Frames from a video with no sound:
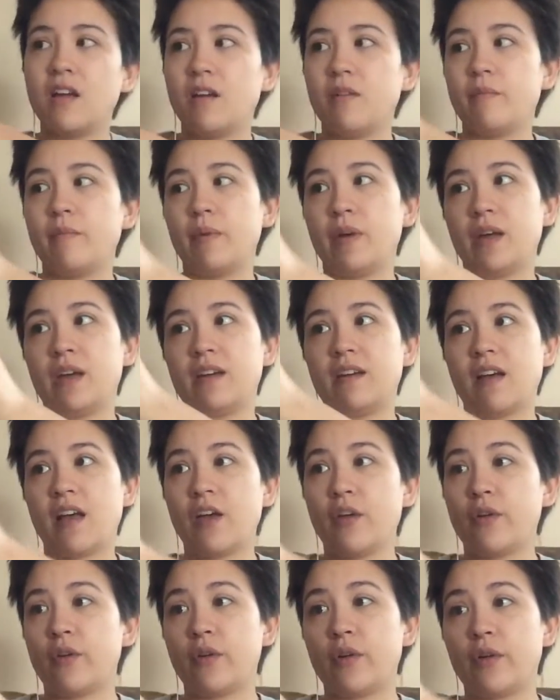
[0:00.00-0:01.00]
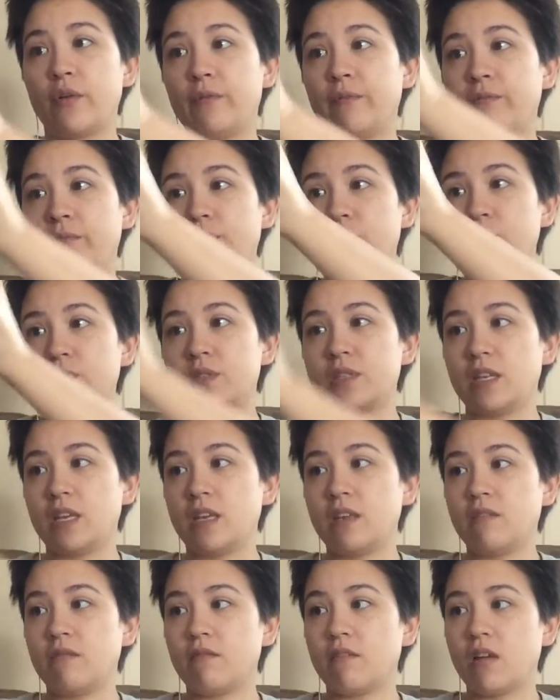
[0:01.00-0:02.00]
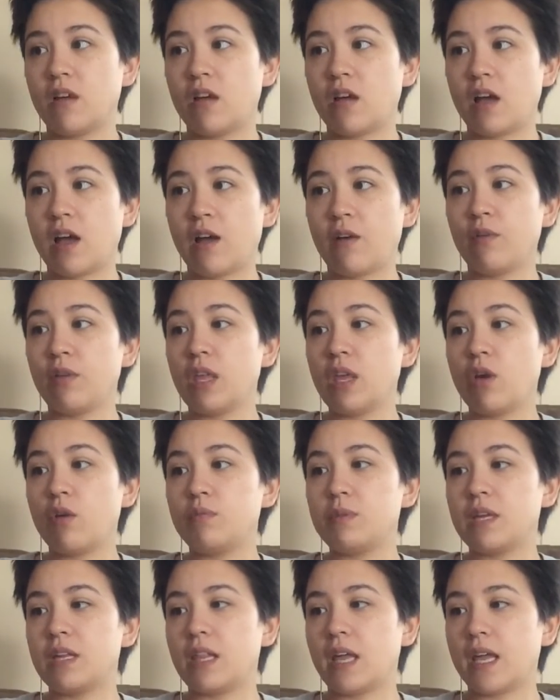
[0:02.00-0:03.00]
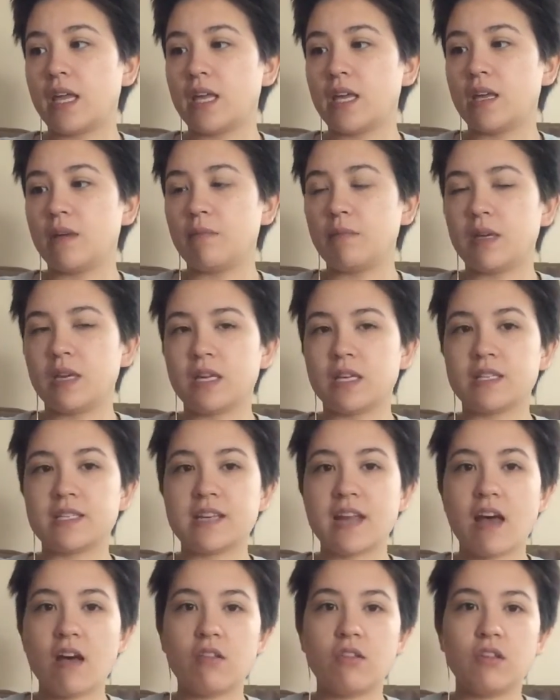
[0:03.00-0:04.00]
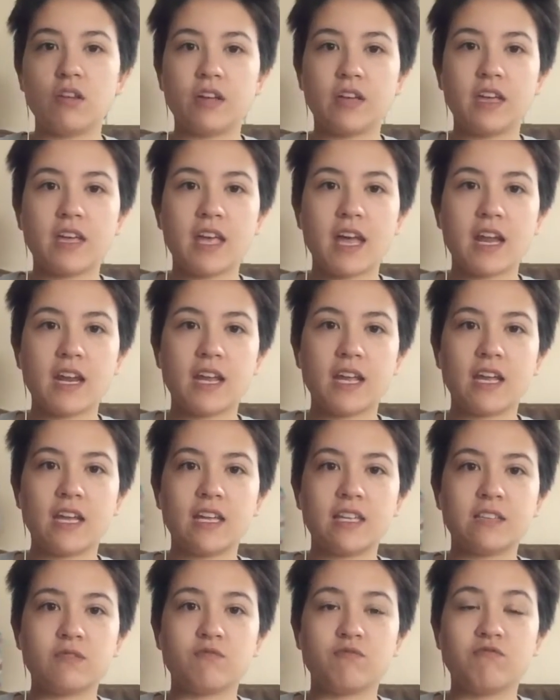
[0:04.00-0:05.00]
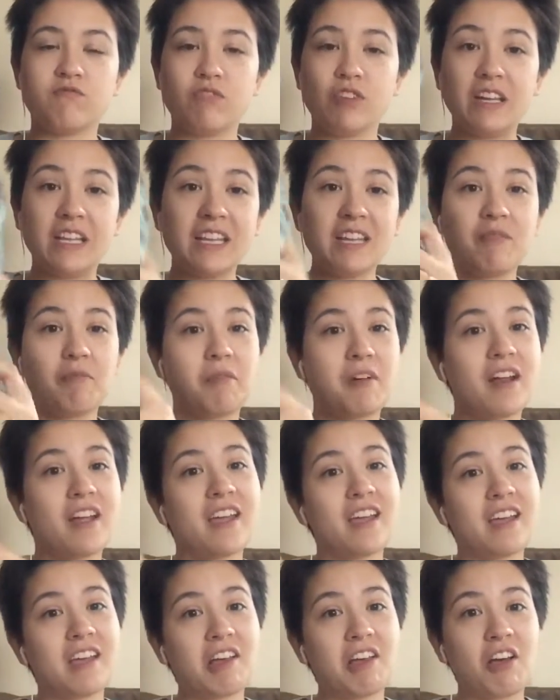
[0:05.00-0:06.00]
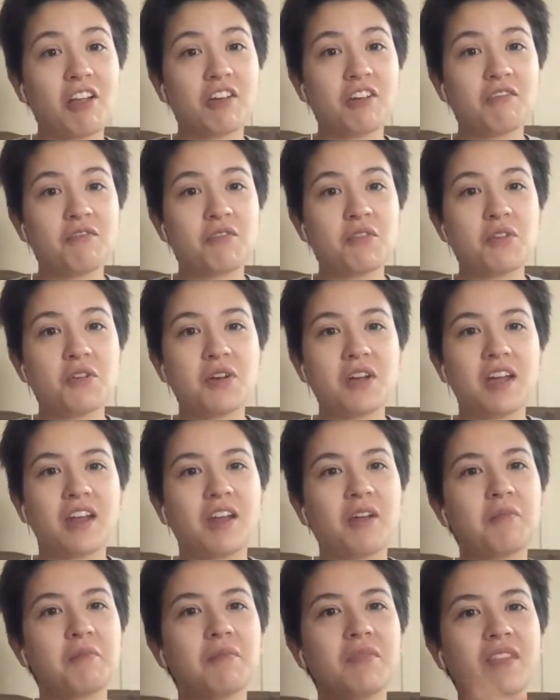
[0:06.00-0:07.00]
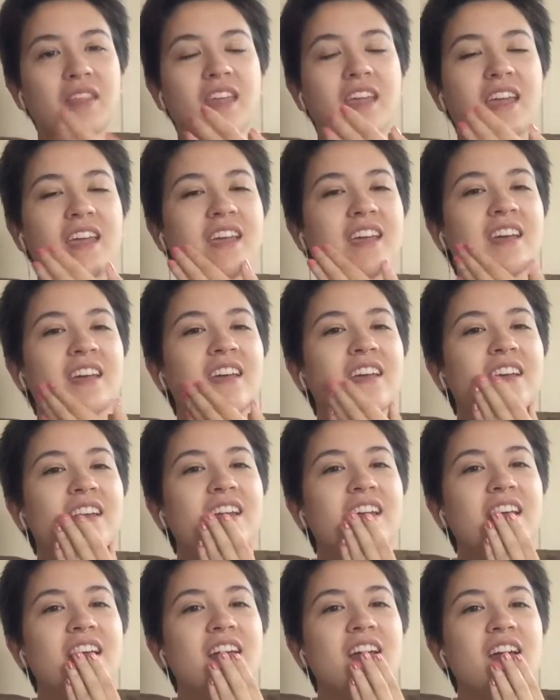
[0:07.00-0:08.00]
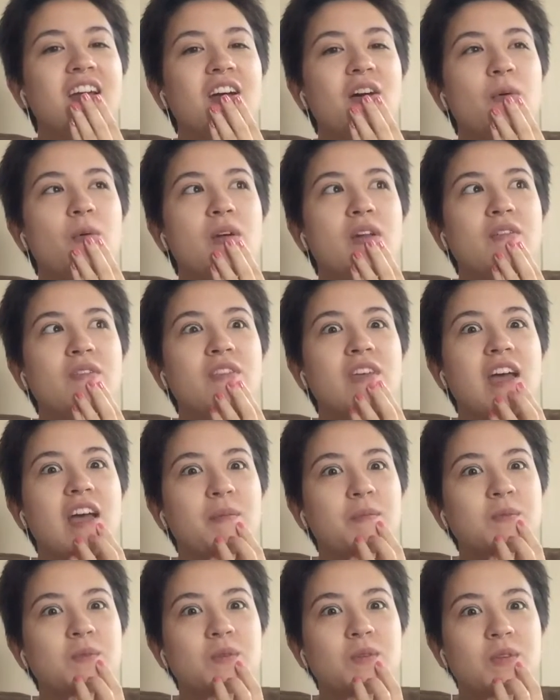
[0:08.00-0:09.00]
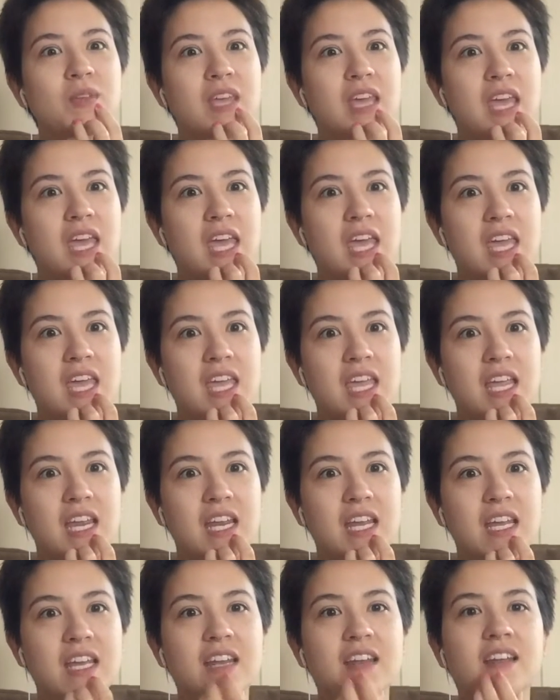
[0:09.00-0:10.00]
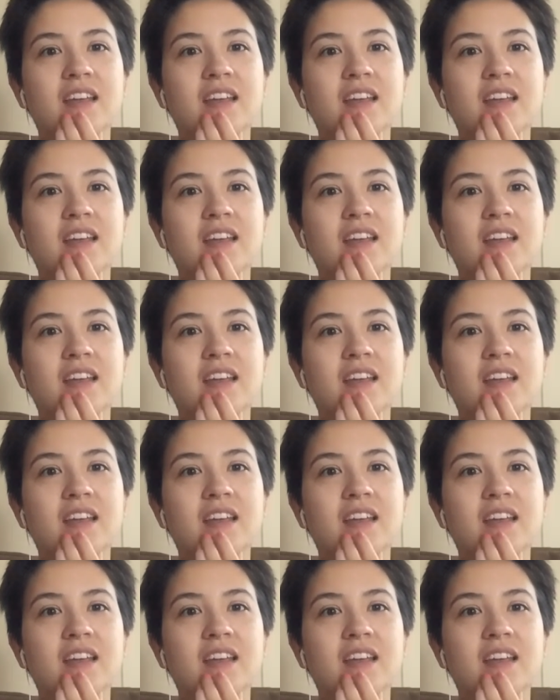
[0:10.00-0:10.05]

But I don't know, we'll see. I really hope they like it, because now looking at it, it's really bright and colorful, and I'm like, what if they absolutely hate it?